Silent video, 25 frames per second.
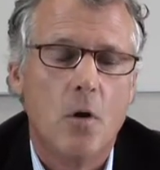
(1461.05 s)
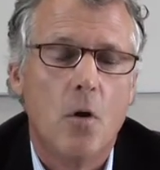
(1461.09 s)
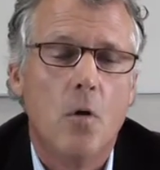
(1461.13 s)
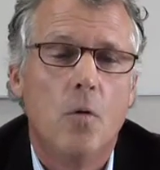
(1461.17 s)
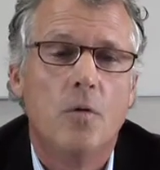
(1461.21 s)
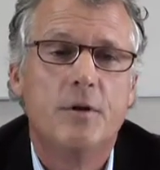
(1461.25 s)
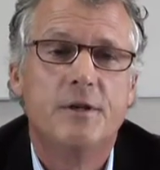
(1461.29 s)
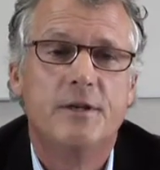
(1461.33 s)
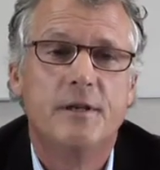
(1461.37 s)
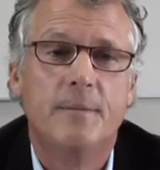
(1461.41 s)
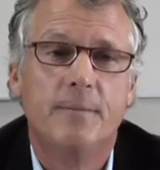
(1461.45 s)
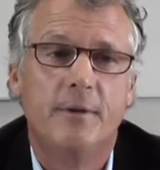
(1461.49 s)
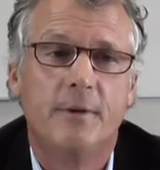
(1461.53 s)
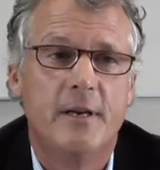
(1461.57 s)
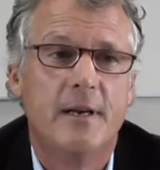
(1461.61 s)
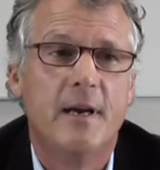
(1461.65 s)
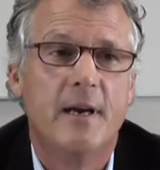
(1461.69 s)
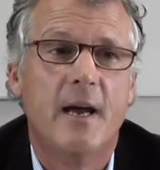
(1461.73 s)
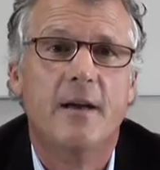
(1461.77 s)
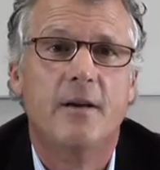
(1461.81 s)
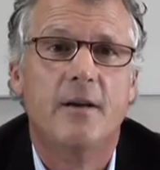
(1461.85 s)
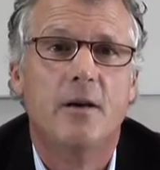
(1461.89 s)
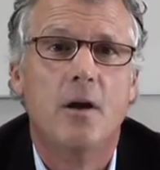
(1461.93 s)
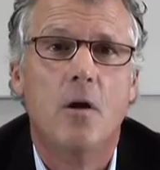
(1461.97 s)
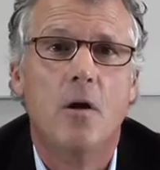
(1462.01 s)
or simply
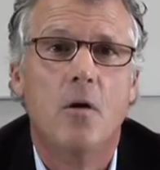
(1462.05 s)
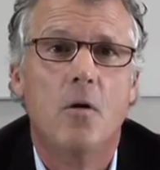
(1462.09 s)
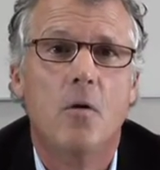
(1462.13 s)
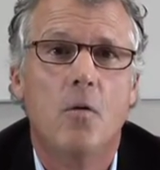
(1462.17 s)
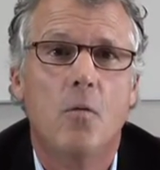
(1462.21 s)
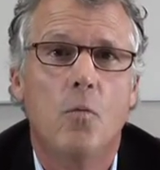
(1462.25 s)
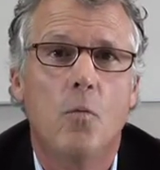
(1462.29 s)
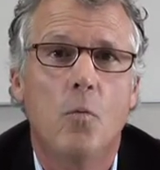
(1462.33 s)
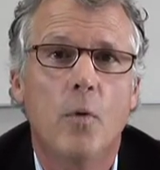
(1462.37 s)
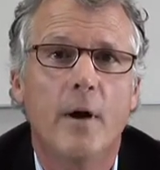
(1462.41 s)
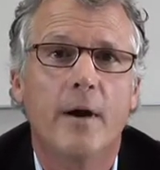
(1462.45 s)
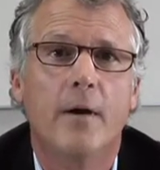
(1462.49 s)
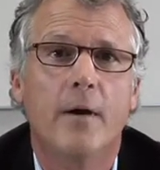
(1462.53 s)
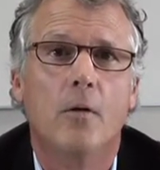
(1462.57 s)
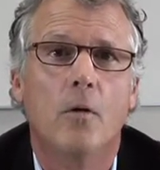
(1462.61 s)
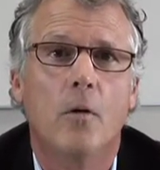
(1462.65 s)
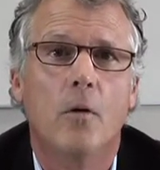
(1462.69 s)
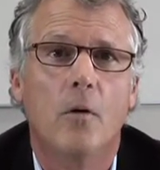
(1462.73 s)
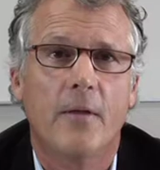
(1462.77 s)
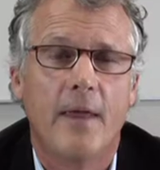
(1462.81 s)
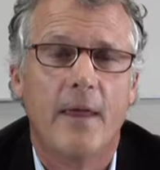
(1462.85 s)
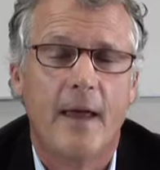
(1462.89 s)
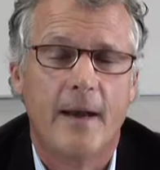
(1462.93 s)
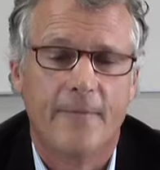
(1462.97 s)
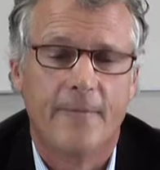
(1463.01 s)
not know where
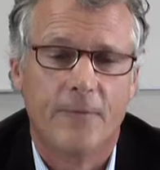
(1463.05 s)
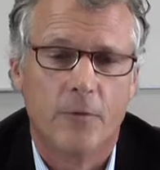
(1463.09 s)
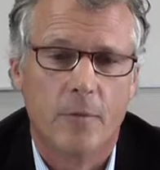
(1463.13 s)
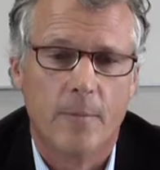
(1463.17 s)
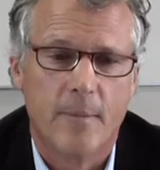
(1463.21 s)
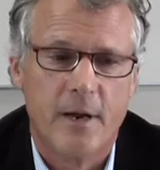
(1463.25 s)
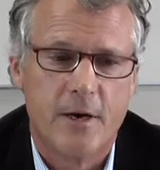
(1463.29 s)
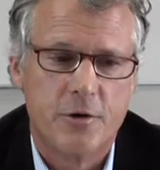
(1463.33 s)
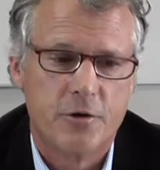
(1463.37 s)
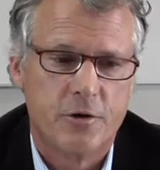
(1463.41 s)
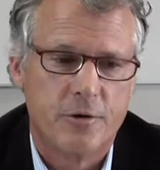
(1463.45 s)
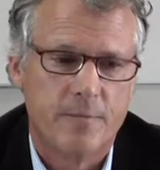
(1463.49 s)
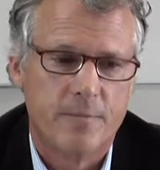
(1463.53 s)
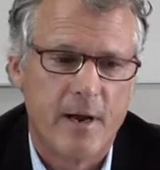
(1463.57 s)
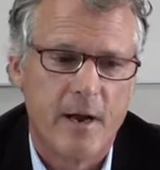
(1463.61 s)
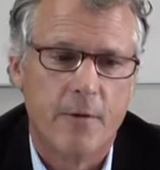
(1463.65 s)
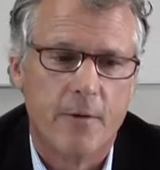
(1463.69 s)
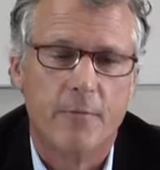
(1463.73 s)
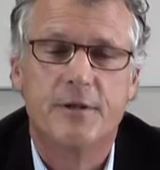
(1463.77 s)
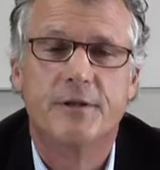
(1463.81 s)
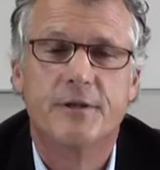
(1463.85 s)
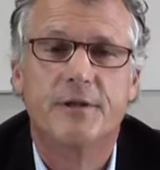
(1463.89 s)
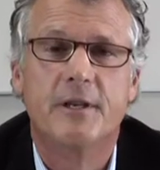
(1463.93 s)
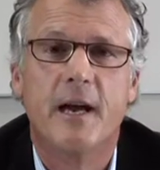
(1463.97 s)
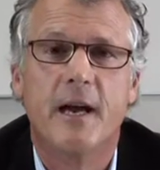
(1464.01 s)
all that information may
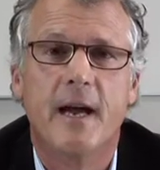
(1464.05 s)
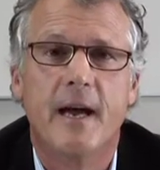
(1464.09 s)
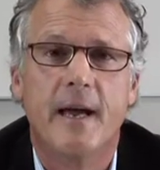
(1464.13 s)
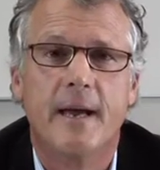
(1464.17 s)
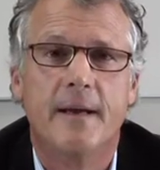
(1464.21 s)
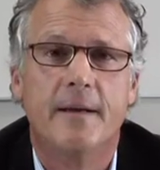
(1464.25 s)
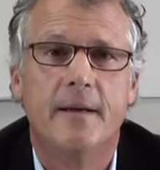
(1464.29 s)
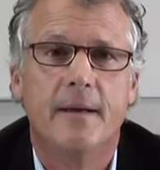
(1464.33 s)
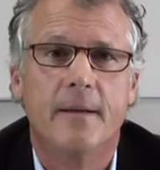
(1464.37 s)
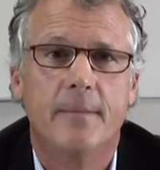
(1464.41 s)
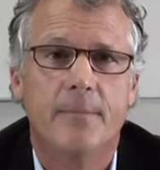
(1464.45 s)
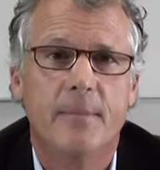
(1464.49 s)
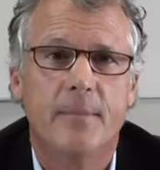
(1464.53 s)
reside.